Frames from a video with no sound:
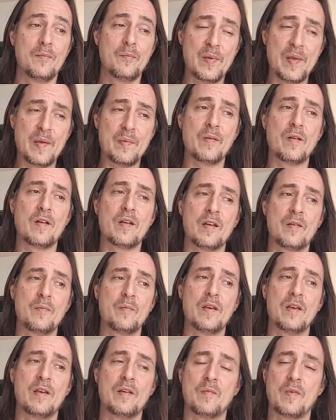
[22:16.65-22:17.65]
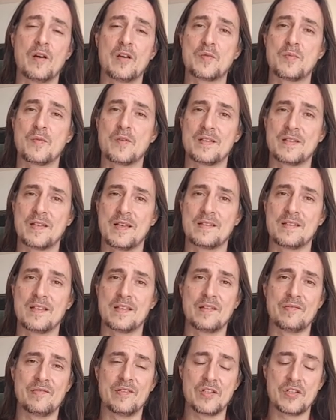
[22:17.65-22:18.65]
people can be much more
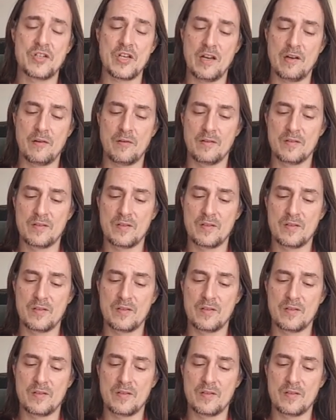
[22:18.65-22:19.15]
sensitive in general,